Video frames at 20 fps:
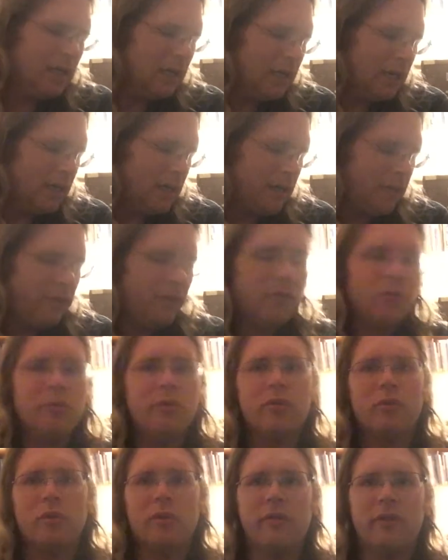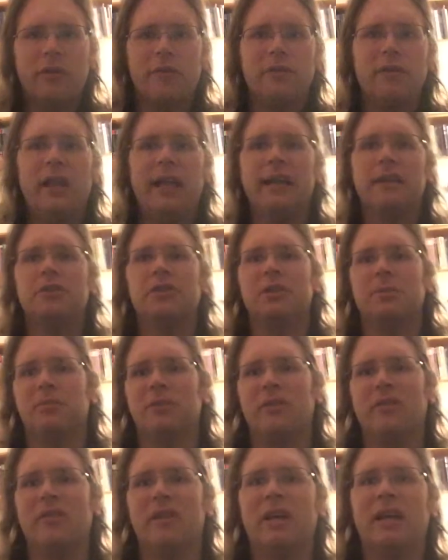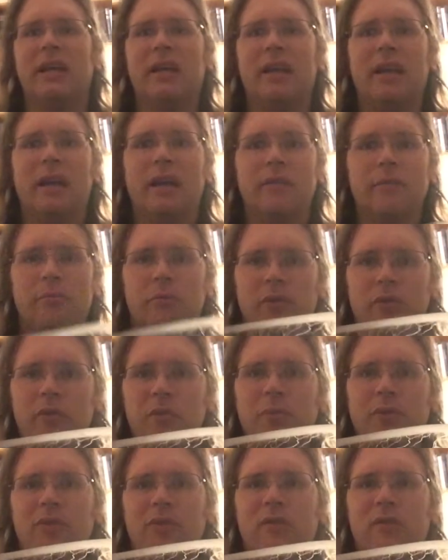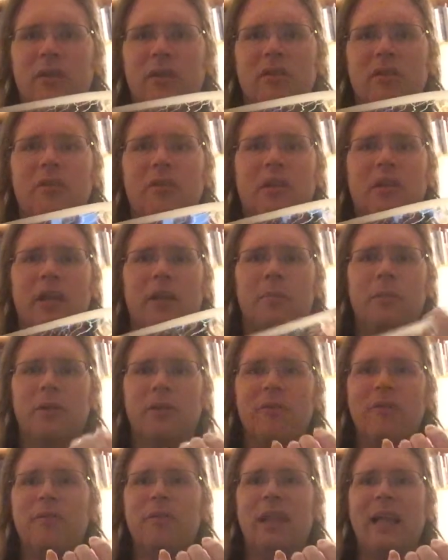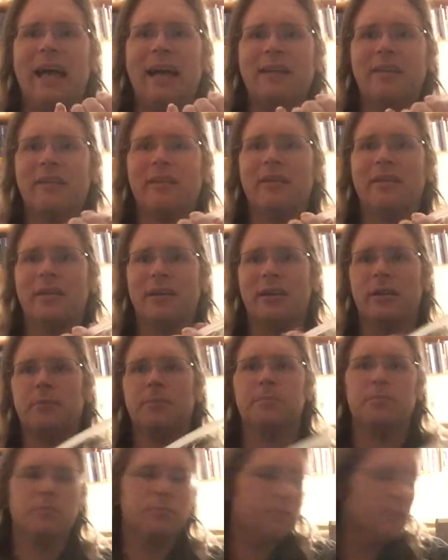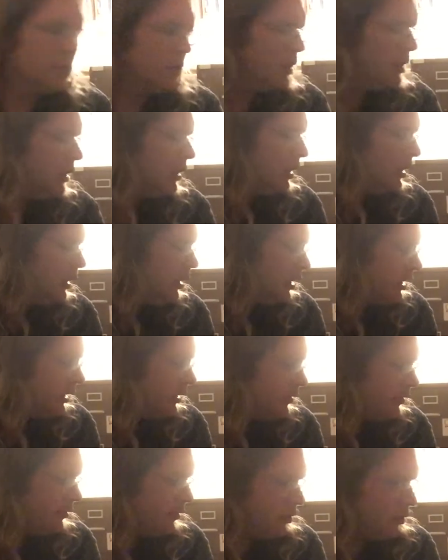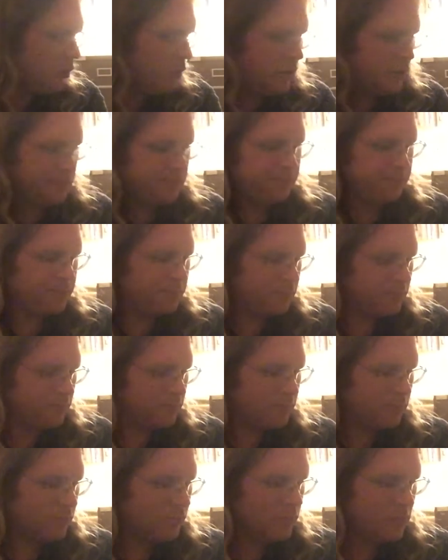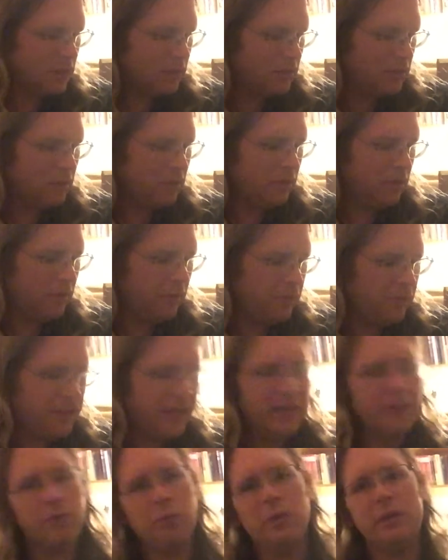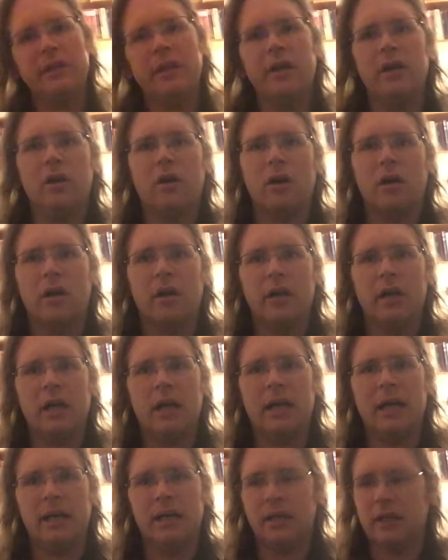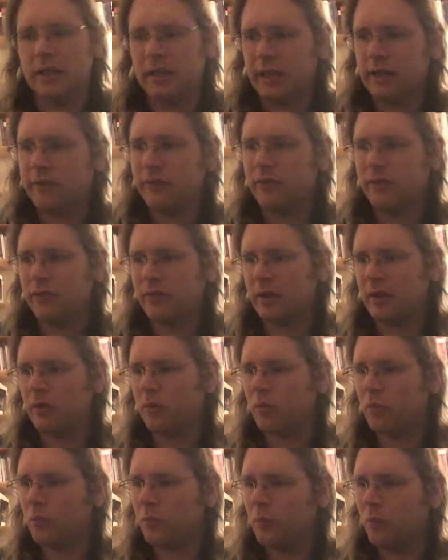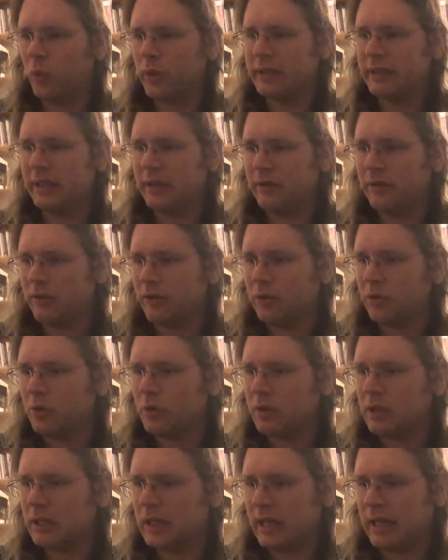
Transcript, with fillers: Uh, and this was sort of their flagship design, not the specific design, but the flat design. All right, so um, that's what they are uh, that's, and what they do.